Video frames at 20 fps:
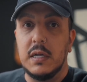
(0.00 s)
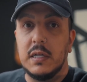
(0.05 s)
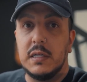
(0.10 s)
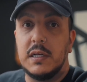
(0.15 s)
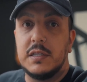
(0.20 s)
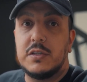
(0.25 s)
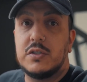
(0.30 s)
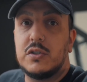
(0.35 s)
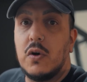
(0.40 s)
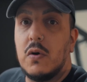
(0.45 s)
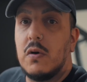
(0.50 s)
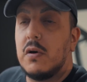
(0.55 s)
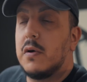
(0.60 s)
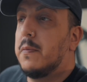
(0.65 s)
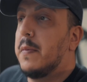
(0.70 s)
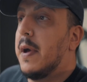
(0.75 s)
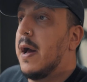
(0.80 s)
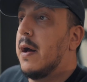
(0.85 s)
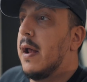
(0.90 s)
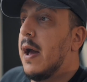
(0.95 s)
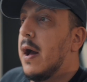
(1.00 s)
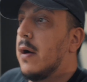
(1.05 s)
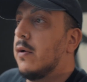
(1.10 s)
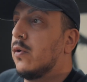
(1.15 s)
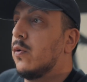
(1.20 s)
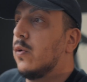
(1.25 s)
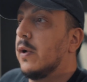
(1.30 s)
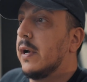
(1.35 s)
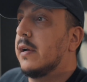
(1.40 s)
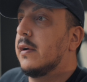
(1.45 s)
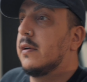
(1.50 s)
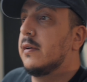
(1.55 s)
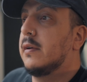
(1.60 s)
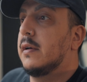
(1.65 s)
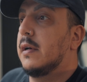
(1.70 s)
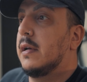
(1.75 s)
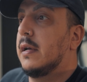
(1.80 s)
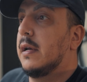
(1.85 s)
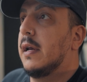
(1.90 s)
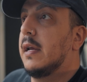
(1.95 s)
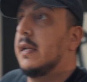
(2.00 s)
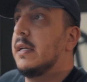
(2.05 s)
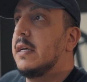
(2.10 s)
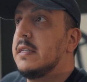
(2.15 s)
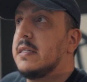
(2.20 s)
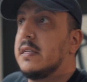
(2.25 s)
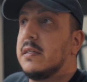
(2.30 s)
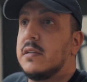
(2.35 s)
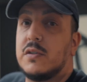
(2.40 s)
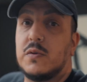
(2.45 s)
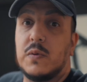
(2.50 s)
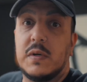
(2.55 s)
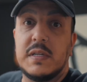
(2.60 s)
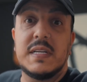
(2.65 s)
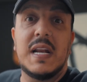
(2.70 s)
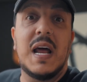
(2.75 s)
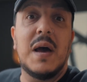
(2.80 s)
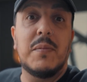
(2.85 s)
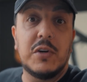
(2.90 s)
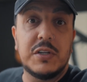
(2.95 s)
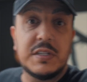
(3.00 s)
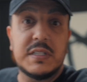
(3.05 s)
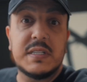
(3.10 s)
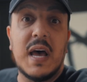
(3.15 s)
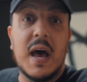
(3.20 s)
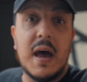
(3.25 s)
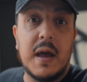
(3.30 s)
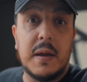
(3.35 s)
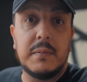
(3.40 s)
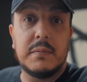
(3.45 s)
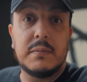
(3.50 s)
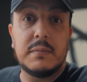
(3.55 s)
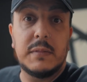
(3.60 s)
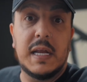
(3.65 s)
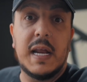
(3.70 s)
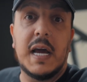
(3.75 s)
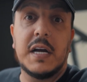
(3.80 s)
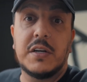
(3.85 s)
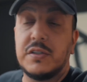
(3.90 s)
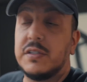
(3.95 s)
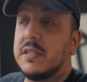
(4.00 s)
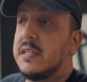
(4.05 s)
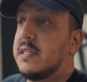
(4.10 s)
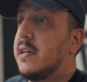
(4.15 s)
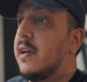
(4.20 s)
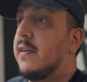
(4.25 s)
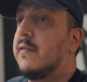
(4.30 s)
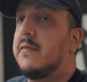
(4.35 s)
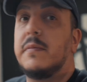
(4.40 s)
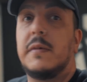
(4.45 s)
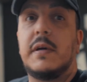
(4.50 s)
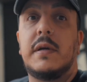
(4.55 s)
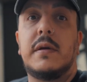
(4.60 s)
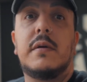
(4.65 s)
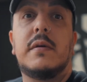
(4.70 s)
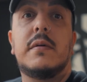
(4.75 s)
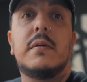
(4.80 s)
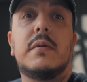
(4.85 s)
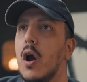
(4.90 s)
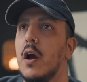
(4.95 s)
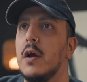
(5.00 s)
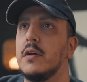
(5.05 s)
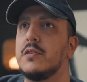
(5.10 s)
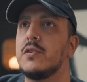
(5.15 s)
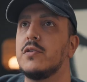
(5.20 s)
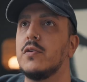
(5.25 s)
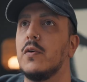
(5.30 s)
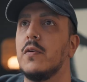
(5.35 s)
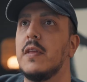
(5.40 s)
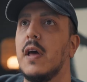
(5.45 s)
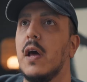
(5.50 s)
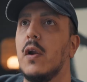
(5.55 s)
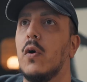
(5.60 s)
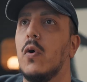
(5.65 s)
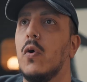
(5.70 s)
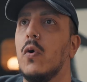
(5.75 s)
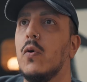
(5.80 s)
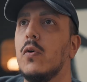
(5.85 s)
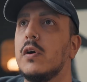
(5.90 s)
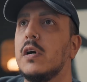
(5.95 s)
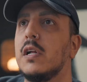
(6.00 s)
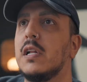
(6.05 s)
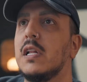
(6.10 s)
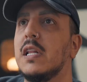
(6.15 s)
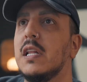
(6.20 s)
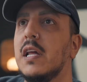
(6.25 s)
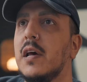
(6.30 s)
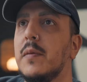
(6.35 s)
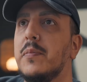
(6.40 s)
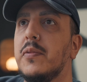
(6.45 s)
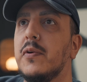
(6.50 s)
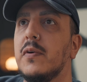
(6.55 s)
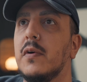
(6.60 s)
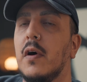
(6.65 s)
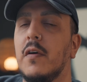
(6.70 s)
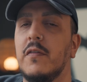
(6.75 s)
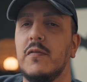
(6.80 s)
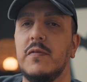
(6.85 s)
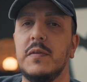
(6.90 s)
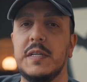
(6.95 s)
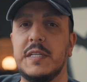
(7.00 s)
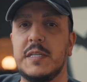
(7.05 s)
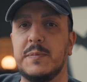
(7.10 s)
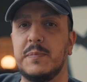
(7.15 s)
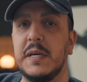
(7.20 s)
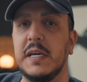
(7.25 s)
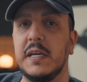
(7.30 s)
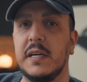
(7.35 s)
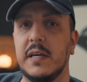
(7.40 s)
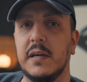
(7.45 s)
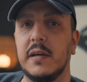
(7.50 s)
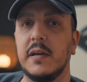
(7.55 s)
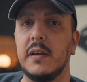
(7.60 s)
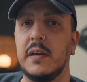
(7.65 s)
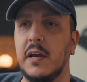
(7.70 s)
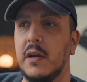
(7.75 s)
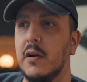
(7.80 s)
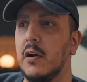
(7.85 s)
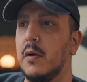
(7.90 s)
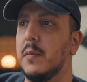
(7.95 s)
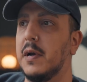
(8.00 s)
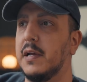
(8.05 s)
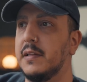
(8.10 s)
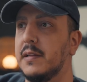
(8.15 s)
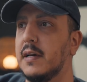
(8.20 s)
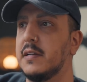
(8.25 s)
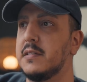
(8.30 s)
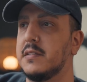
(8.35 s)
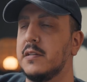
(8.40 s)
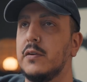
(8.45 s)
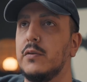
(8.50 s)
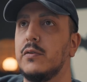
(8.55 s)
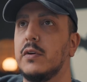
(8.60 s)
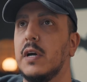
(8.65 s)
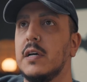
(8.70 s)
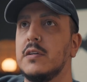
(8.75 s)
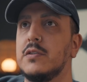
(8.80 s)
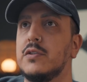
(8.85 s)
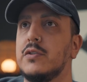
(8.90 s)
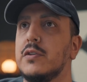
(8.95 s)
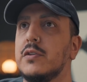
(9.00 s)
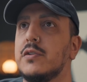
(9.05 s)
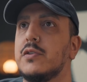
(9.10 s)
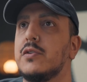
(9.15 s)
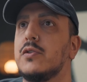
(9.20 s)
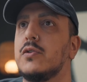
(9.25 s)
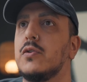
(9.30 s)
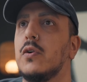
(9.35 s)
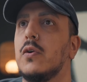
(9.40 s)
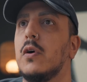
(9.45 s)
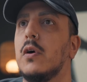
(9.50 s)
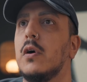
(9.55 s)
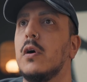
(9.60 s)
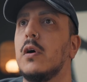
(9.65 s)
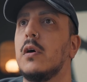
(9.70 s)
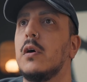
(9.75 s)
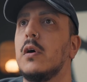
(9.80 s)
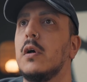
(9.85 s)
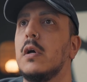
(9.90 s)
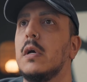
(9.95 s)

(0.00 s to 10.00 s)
let's talk about how quick and easy this was and how much time it actually saved me. All right, so that whole clip of me speaking here at my desk that you guys just saw,